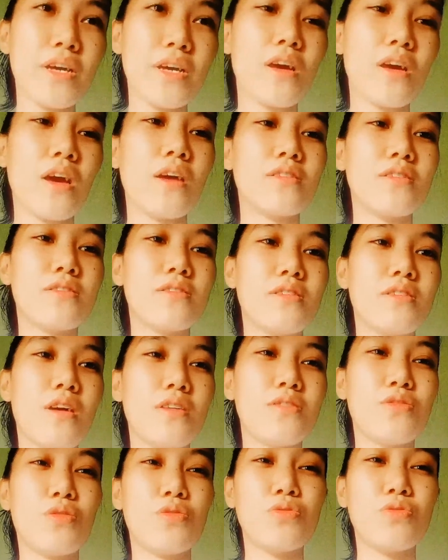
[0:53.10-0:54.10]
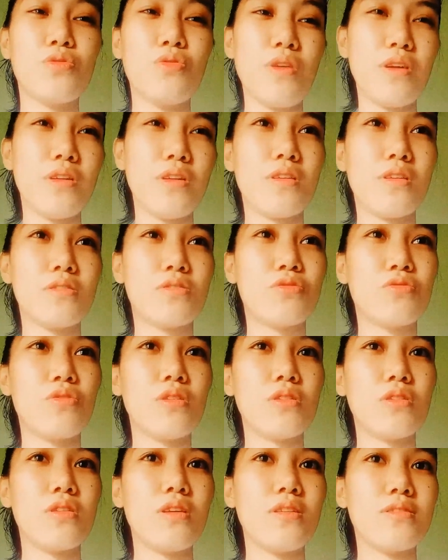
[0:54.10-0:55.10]
exercise or training
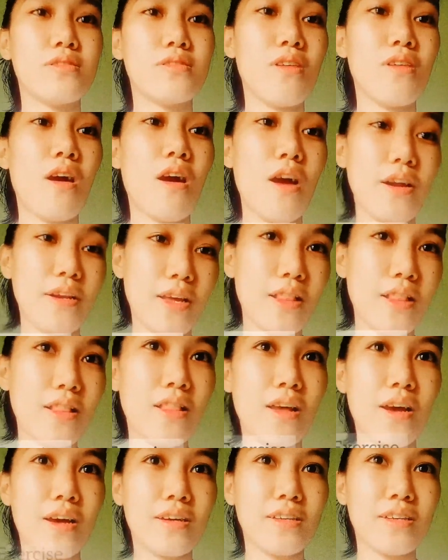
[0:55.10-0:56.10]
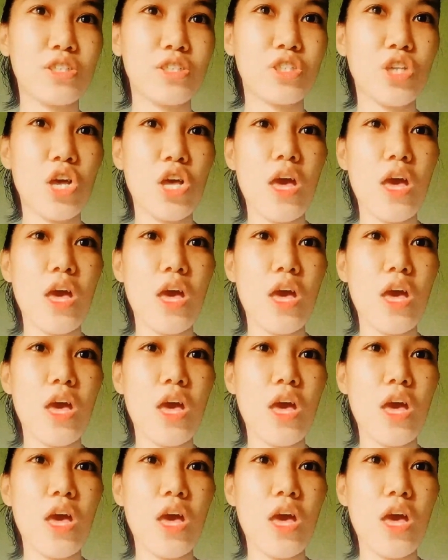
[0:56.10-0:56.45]
strengthens the heart and lungs